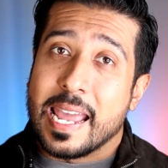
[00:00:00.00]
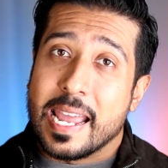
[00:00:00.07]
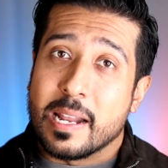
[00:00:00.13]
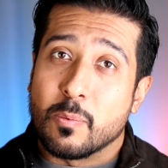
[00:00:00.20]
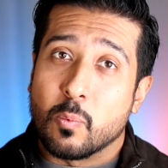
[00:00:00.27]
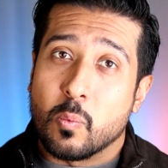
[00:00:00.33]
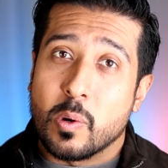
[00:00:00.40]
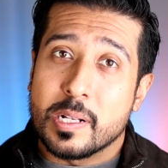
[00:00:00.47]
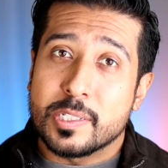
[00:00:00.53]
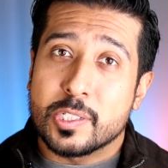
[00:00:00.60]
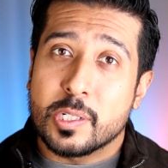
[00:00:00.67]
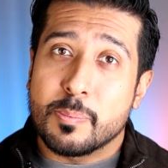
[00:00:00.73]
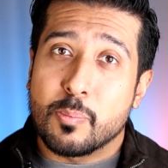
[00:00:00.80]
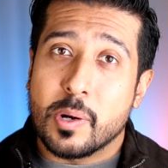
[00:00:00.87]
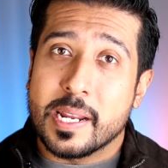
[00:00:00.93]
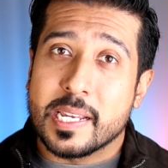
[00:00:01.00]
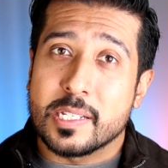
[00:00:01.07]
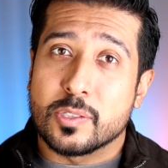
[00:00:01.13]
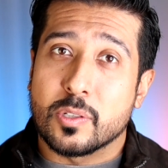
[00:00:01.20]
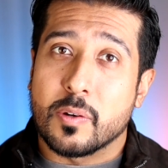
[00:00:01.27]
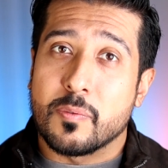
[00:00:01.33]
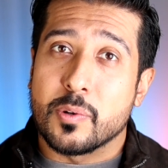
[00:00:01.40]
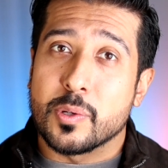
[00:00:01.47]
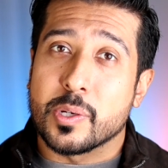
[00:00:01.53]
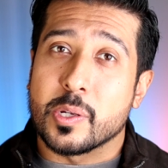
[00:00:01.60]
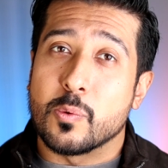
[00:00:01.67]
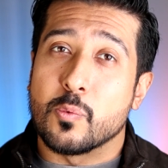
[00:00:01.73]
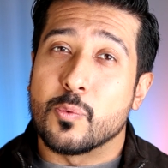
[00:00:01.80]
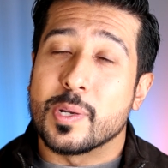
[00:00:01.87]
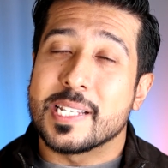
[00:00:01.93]
And once your break is over, you
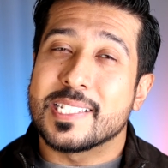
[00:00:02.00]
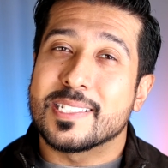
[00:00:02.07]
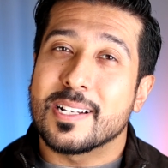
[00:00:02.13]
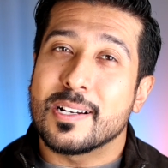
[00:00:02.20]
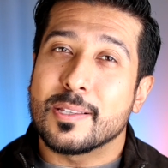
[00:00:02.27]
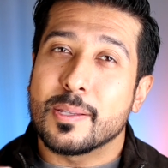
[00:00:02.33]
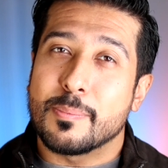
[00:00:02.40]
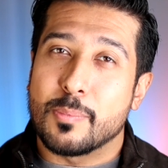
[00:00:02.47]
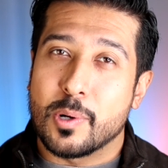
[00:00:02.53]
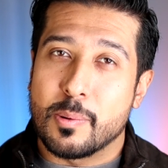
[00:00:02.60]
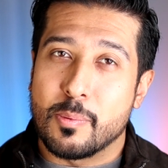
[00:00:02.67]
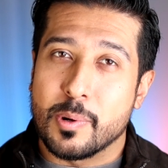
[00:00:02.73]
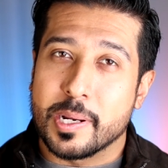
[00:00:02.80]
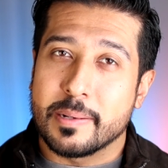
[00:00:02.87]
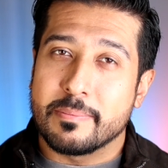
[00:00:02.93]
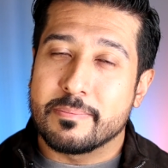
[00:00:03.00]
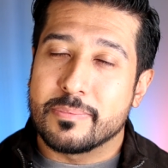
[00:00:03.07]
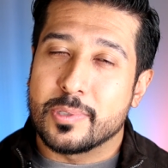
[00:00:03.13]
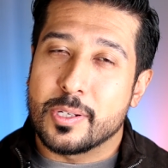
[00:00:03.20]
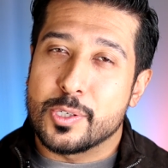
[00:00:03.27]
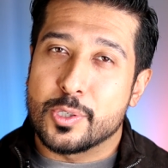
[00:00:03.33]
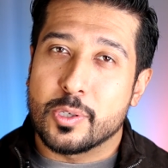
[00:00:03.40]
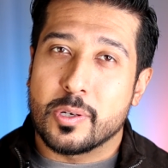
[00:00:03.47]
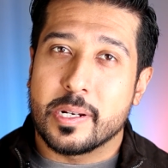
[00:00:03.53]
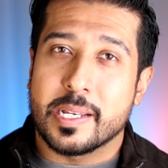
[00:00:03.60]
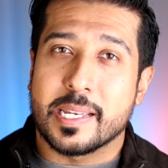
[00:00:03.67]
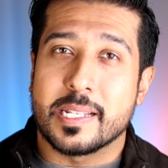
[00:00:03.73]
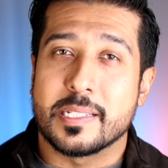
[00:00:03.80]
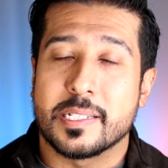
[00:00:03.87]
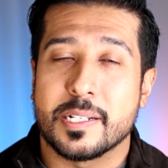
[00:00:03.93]
can restart the berberine to ensure
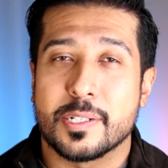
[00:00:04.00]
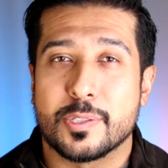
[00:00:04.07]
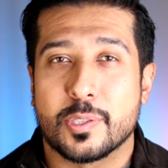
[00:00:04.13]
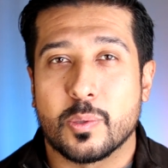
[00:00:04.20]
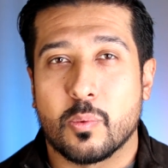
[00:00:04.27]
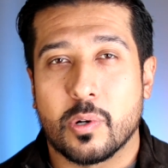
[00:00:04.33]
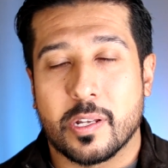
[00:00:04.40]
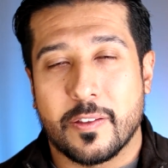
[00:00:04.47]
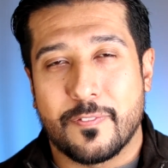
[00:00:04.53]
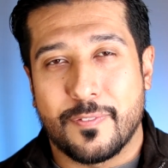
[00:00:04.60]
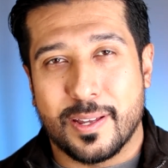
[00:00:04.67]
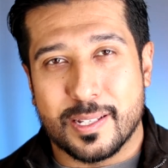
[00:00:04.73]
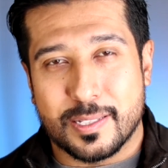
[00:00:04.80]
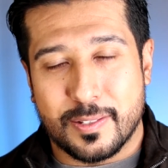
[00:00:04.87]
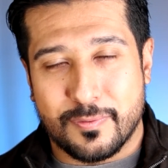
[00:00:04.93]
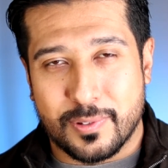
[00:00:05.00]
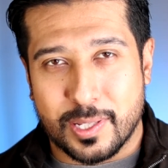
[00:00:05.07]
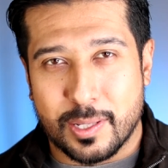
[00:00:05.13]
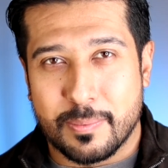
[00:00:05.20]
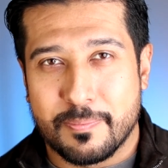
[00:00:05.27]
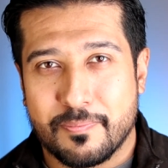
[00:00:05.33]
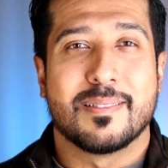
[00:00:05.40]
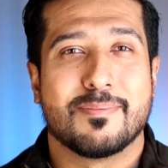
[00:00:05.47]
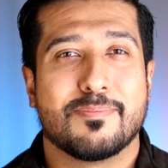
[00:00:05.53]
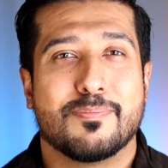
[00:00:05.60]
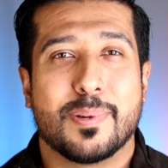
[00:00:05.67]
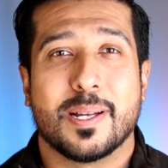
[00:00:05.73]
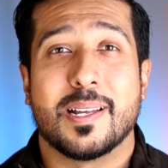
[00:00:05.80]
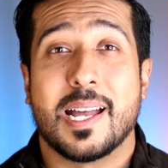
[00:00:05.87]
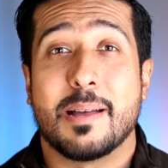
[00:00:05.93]
it continues to work effectively.
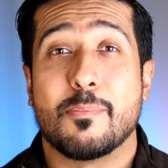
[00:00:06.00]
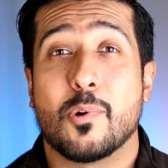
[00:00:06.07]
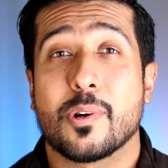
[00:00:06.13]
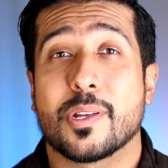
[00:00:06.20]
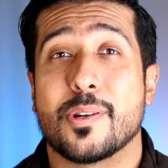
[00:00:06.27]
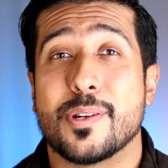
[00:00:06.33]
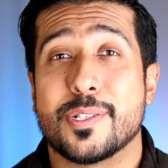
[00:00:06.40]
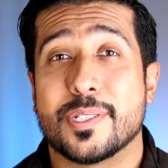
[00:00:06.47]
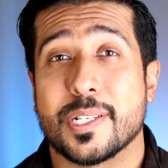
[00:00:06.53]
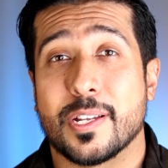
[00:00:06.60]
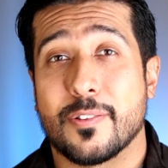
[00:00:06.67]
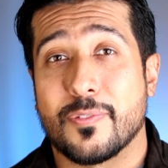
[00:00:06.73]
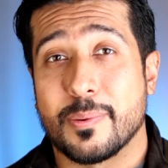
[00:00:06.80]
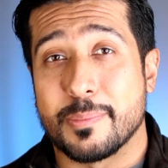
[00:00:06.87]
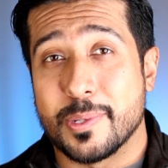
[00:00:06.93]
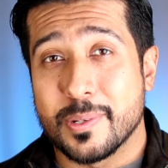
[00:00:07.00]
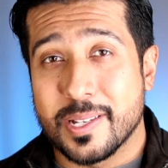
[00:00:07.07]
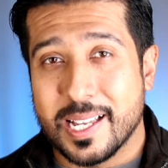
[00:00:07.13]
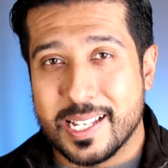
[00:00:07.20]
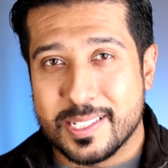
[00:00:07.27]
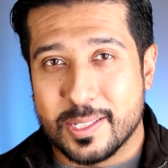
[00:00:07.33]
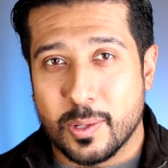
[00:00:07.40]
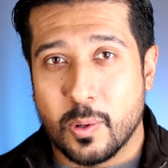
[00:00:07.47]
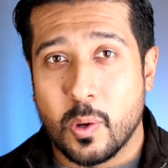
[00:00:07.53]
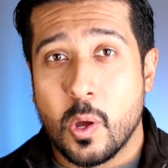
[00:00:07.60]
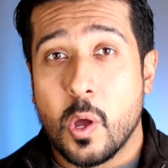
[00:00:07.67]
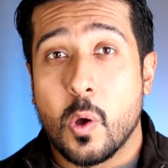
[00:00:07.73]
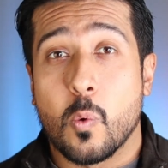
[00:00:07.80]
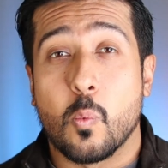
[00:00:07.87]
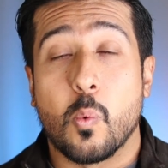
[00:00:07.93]
But I'm more curious to hear from you guys though.
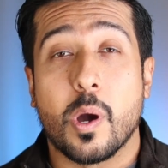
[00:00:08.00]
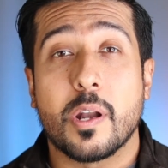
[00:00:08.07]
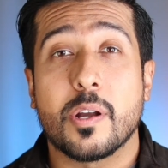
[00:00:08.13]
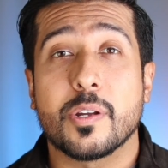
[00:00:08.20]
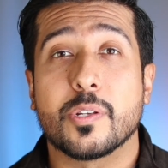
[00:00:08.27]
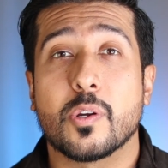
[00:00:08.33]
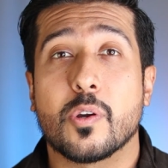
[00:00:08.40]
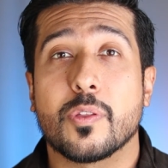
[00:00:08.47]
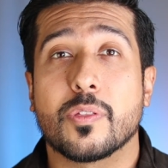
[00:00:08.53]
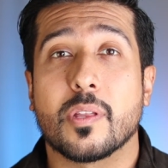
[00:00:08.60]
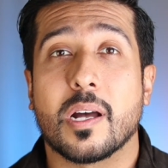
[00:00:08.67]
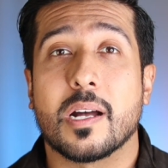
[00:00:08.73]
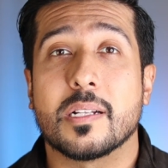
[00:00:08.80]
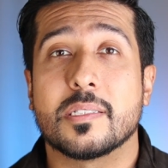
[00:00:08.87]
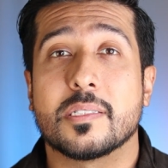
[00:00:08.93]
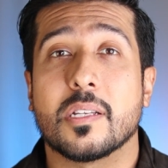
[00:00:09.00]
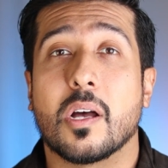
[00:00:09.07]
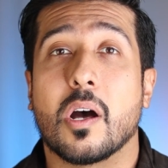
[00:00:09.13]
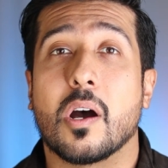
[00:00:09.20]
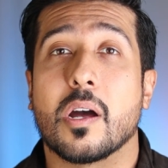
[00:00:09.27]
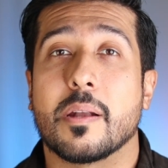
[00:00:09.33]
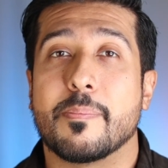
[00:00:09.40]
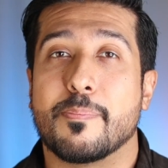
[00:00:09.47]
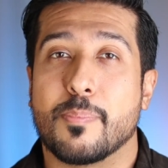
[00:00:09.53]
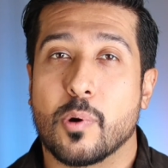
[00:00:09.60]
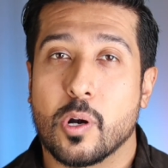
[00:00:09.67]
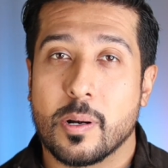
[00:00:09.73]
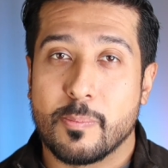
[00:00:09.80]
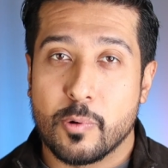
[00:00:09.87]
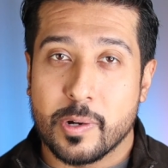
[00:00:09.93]
What are your thoughts on
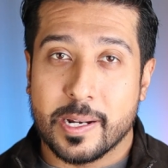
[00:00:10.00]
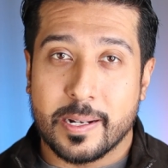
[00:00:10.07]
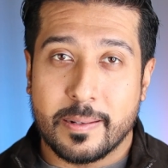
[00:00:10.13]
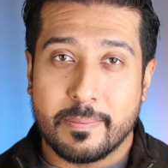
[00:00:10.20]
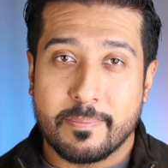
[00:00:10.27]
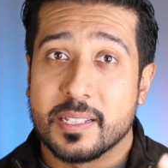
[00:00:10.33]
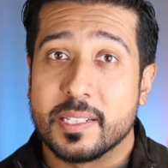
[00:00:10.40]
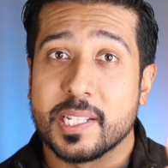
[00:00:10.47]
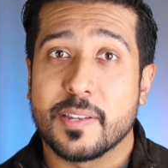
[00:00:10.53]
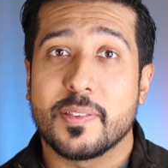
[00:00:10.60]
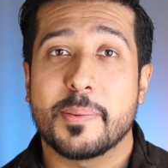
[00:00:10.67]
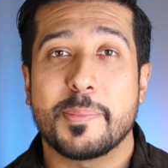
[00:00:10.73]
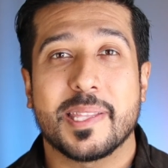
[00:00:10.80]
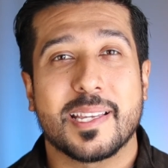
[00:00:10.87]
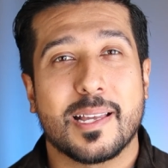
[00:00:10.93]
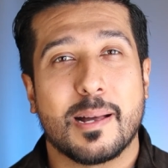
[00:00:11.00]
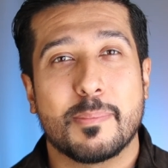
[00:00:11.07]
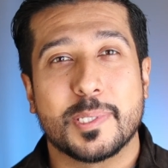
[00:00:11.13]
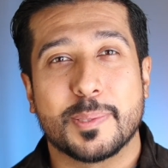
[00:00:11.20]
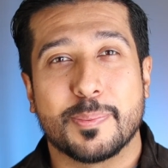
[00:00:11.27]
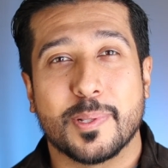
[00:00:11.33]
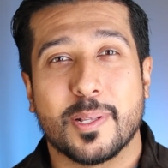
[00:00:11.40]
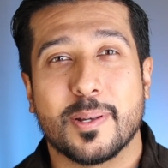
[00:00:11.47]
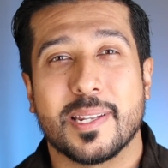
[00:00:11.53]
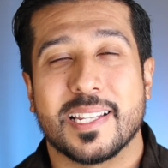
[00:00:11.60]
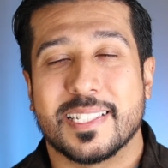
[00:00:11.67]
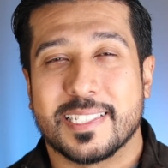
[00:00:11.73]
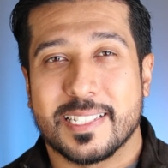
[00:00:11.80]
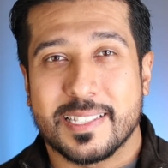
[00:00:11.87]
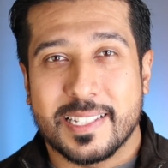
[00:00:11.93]
berberine? Leave them in the comments below, and
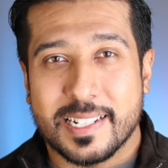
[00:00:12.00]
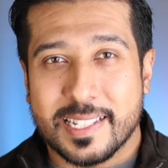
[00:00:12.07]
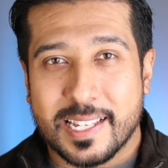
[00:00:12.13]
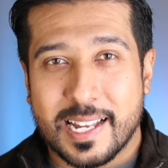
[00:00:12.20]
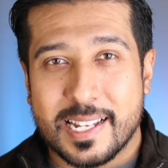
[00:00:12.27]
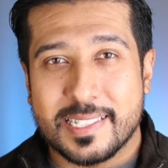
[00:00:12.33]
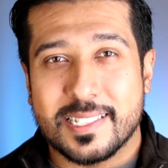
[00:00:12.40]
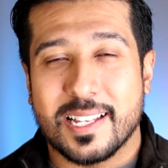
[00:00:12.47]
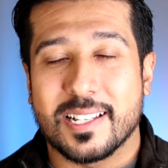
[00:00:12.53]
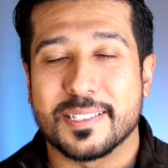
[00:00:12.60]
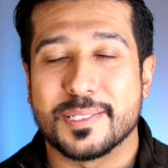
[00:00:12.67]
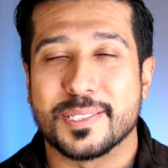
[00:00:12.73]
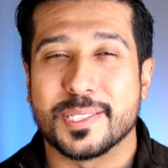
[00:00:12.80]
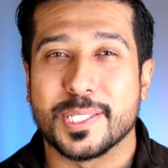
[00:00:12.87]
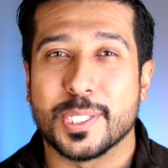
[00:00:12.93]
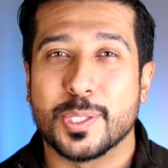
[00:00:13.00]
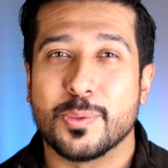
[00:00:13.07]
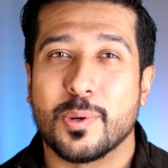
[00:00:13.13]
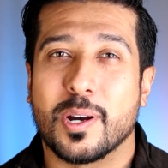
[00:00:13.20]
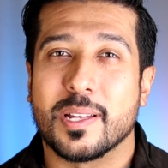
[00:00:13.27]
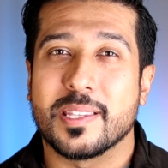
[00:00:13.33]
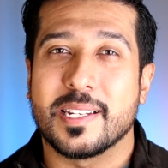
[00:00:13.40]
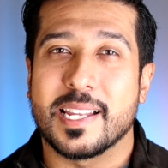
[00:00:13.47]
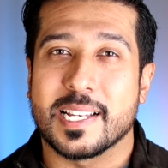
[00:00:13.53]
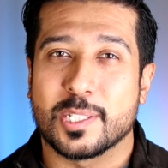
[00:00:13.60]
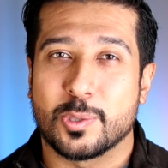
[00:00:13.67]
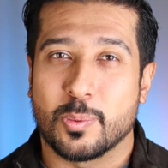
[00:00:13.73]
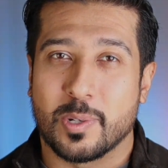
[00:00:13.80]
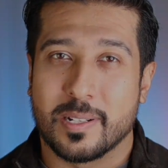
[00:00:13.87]
until then guys, I'll see you on the next